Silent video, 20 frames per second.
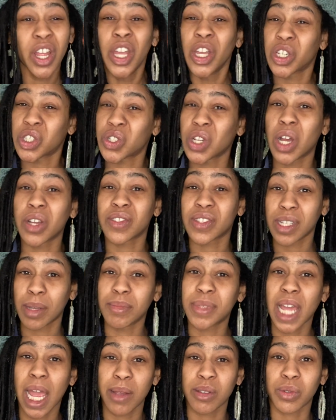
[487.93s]
Because you know,
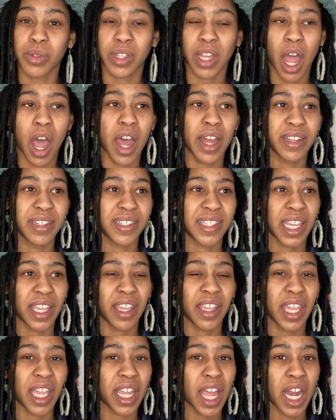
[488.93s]
sometimes with cottons, they
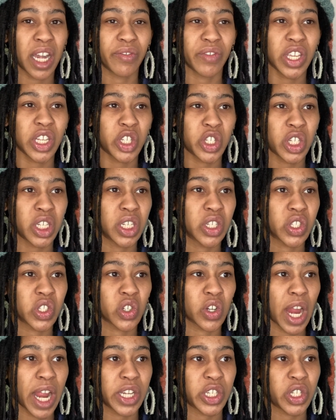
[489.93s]
can get kind of itchy and
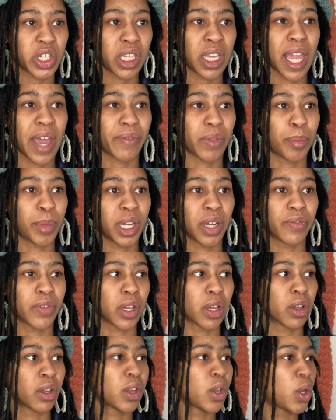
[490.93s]
scratchy, have a bit of
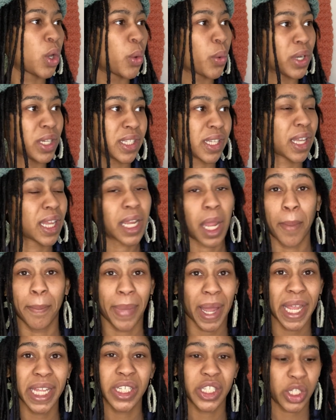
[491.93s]
a, what is it, like a
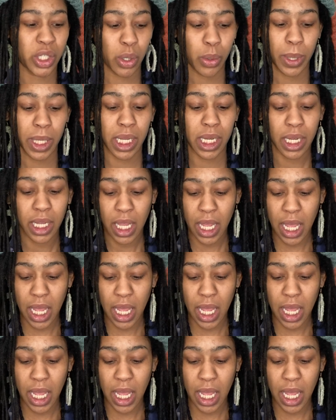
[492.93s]
bite to it.